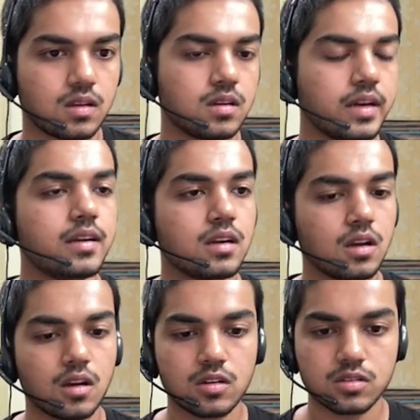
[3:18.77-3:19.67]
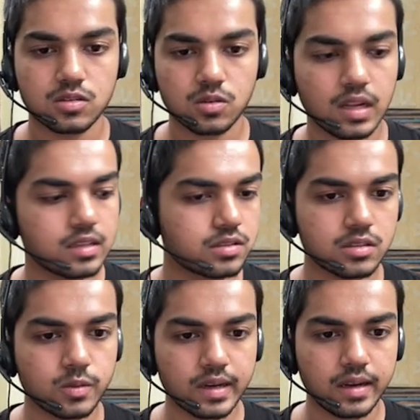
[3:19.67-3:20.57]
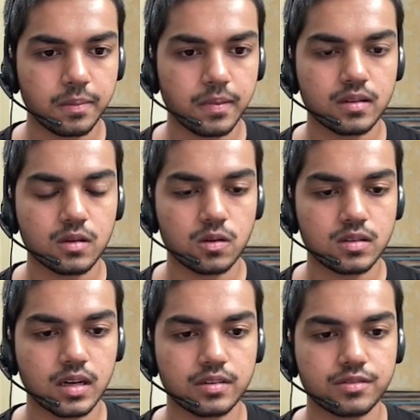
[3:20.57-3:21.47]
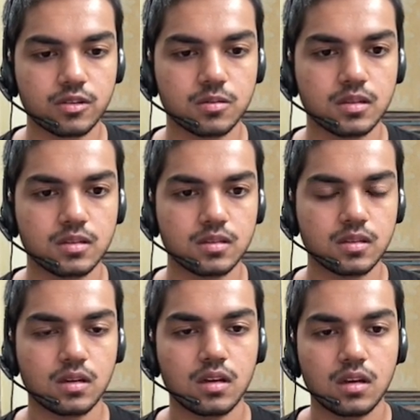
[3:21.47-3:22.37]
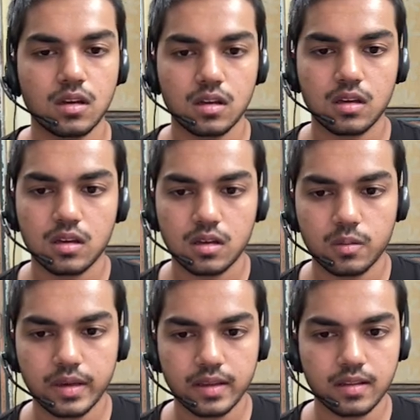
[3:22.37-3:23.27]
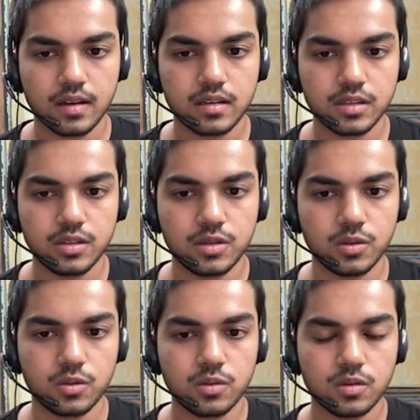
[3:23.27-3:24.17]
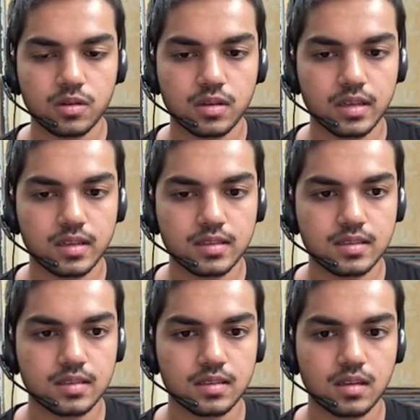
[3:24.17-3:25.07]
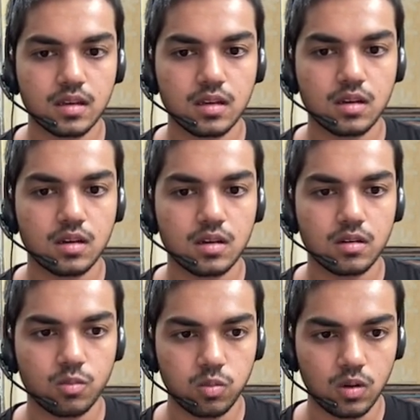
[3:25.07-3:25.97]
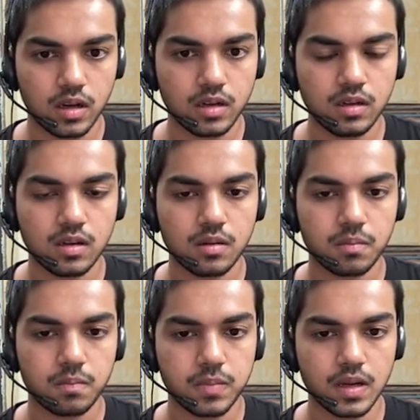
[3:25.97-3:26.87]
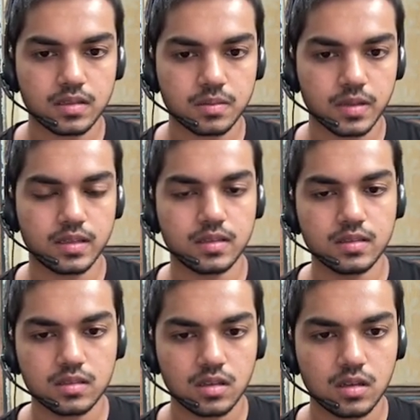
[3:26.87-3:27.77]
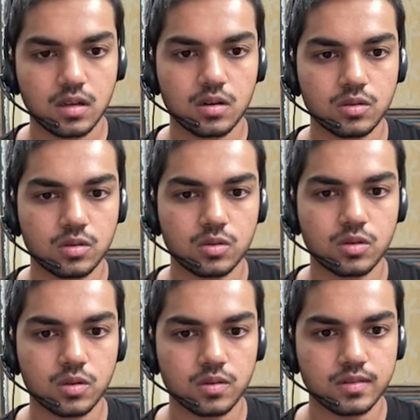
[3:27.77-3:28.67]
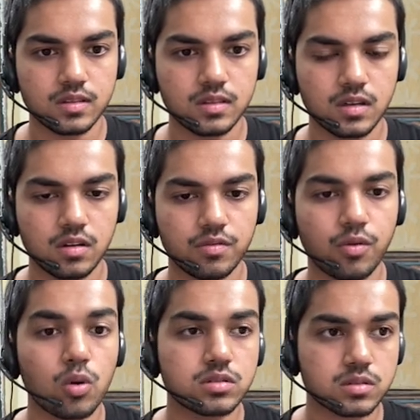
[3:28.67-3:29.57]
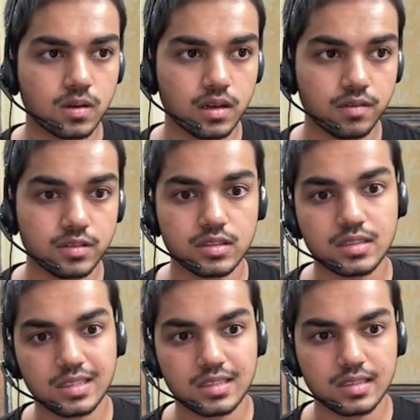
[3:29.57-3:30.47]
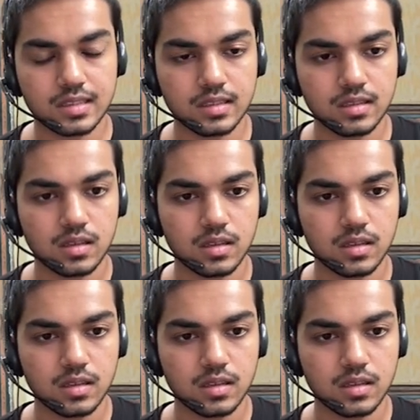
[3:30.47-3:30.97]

Right? So let's just quickly apply the quadratic formula. We get that u is 1 plus minus root over 4 square, which is 16,